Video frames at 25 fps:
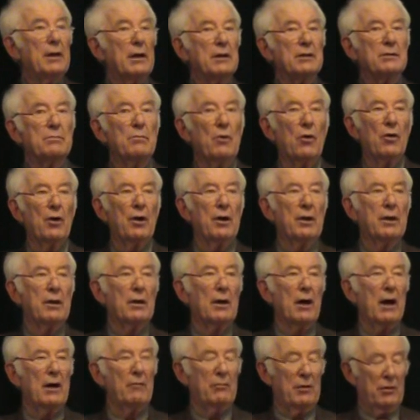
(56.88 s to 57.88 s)
Next
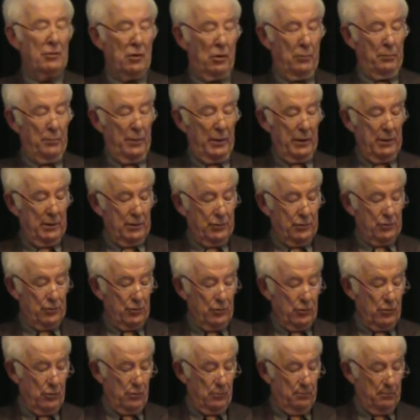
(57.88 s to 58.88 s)
morning, I went up into
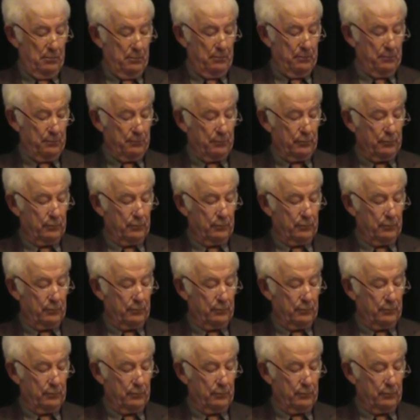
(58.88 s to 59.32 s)
the room.